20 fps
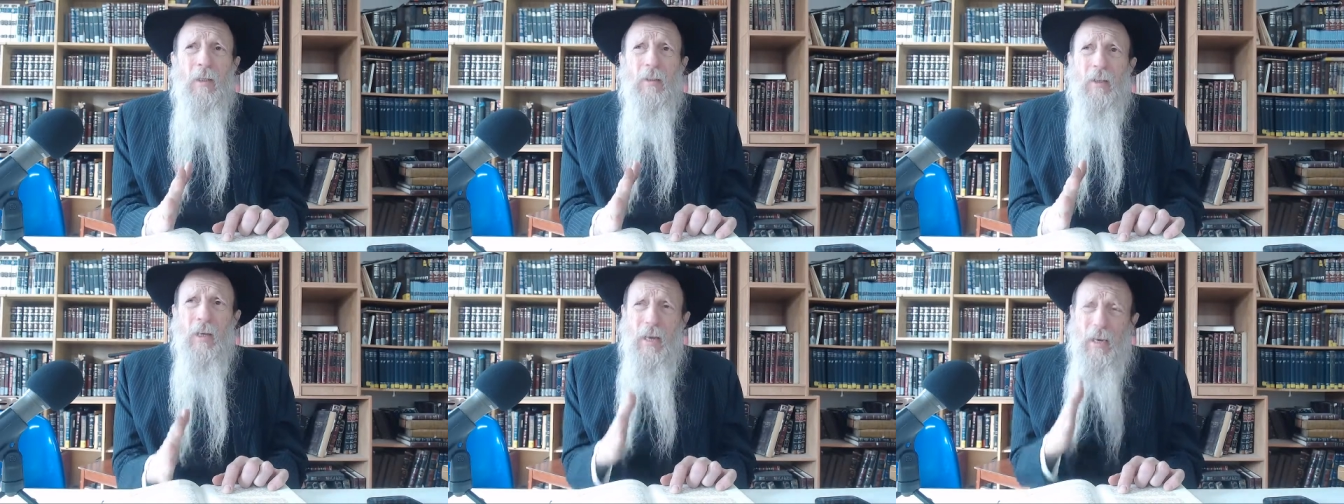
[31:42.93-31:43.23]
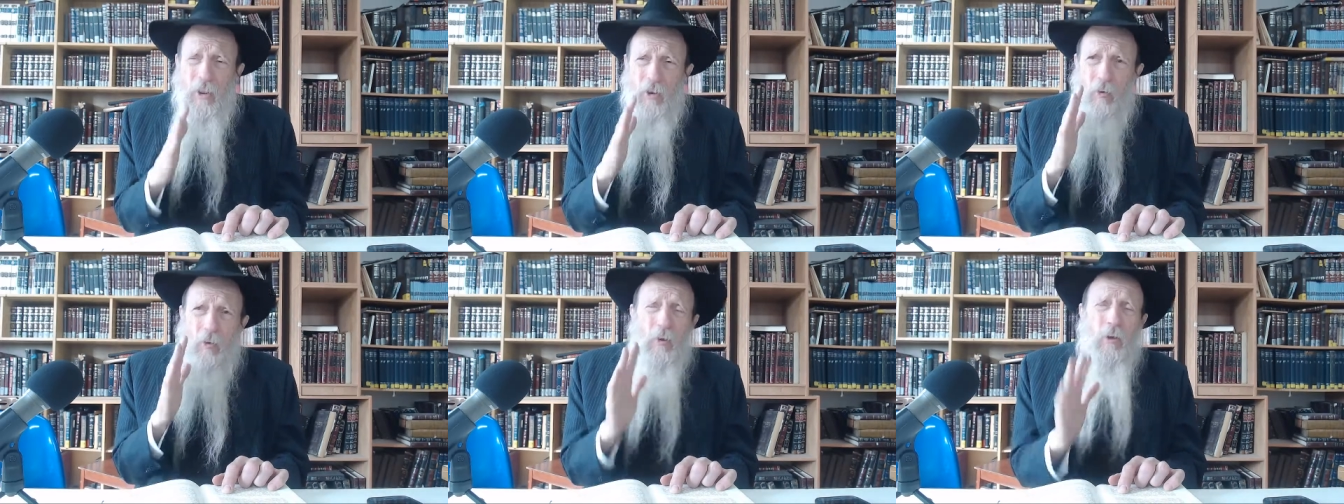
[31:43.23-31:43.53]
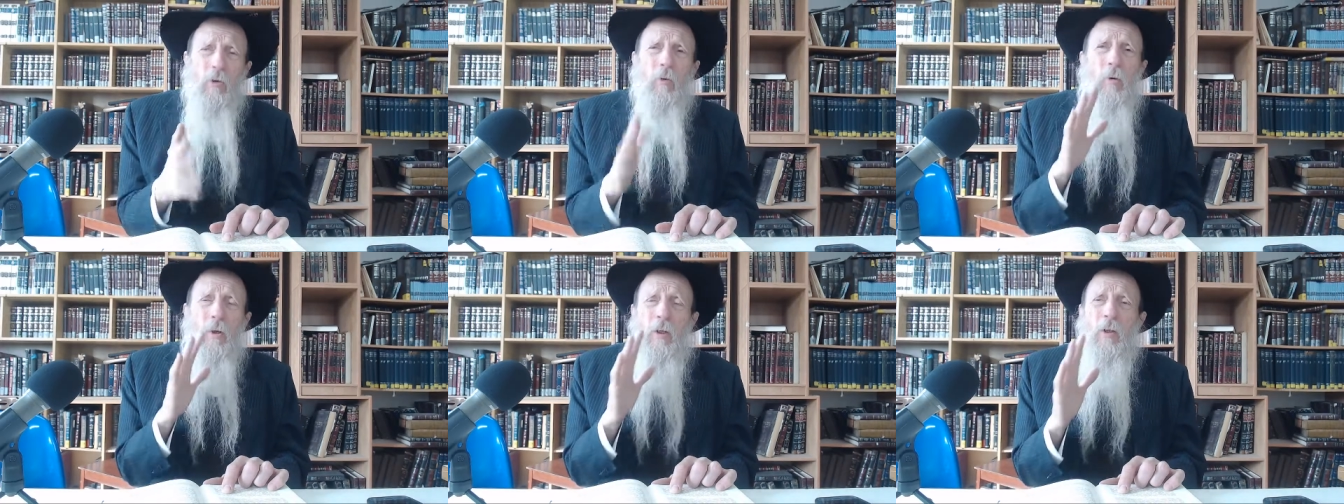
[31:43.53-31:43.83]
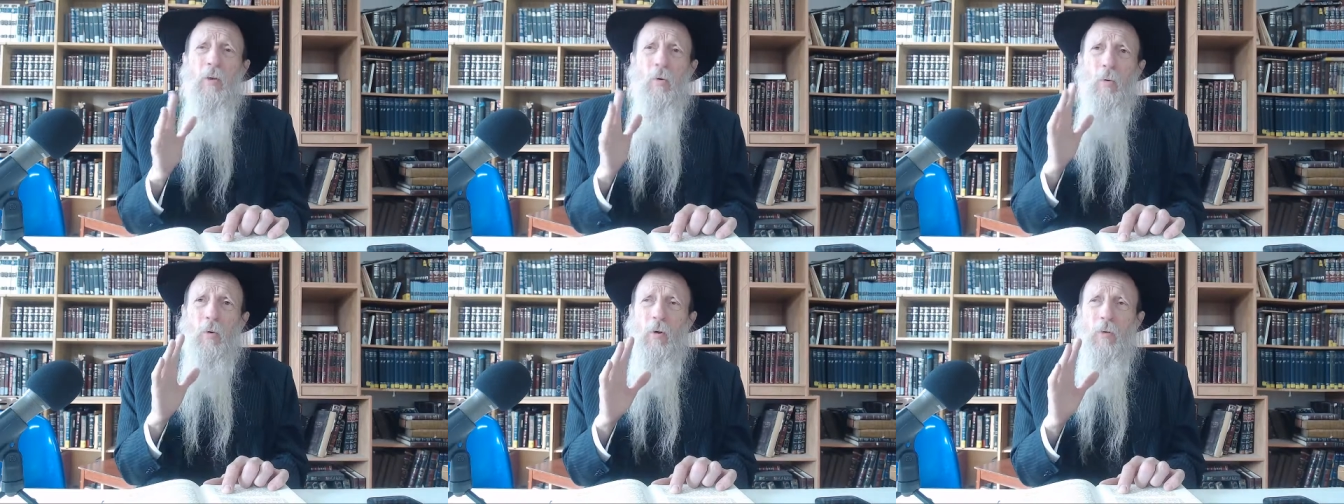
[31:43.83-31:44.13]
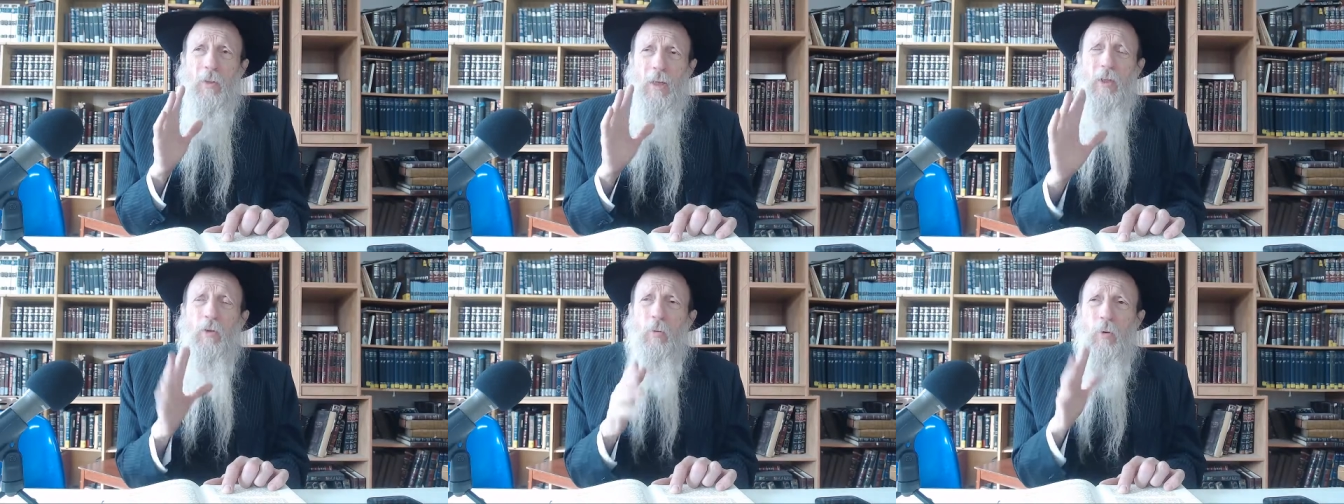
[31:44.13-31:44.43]
to actually do it in the world.
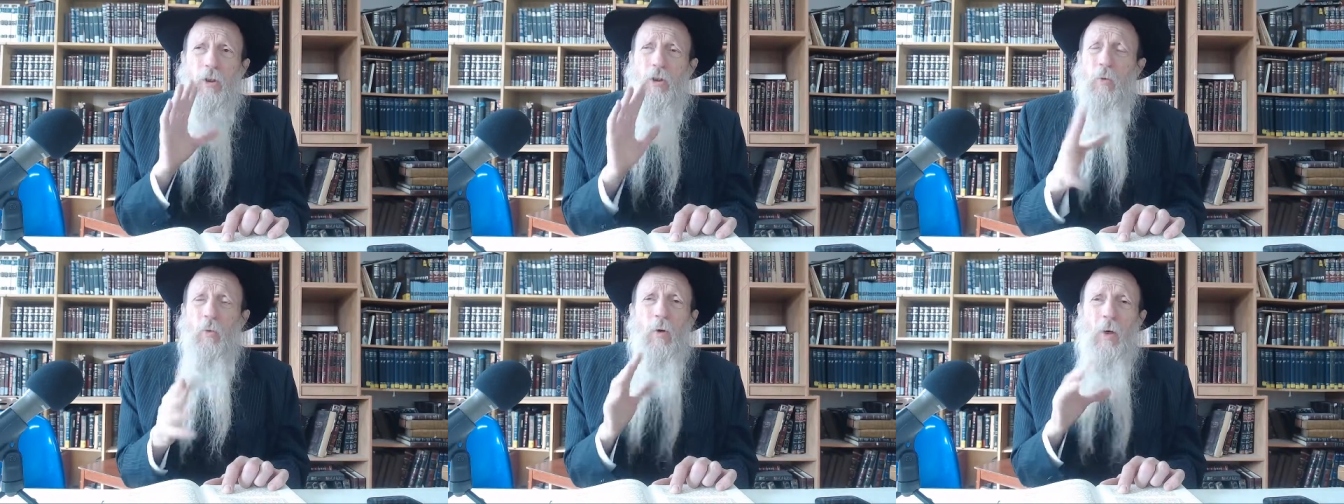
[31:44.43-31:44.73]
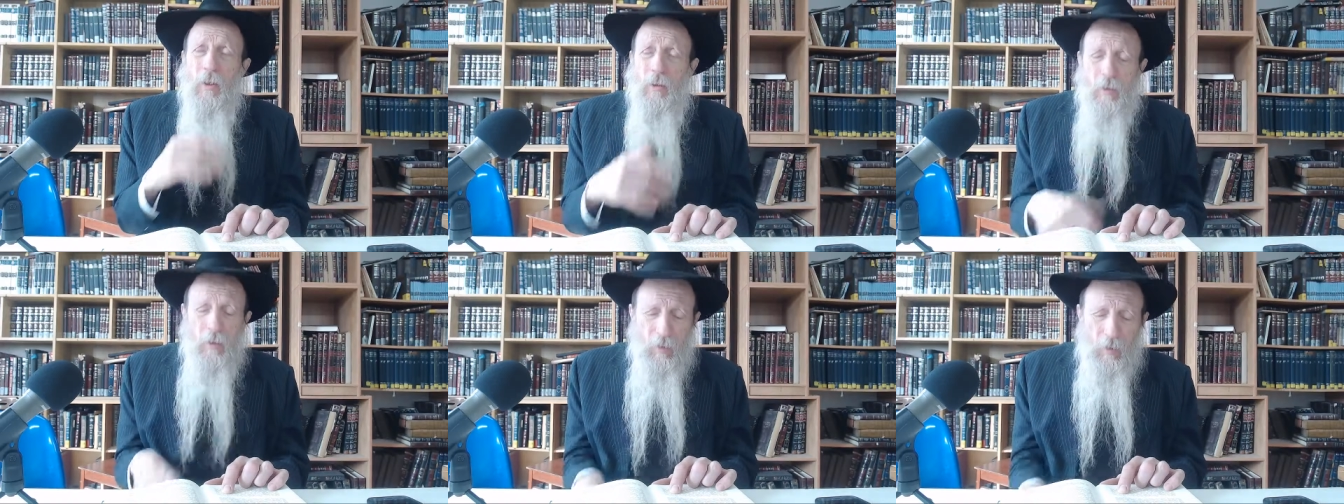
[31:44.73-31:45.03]
That's what you want.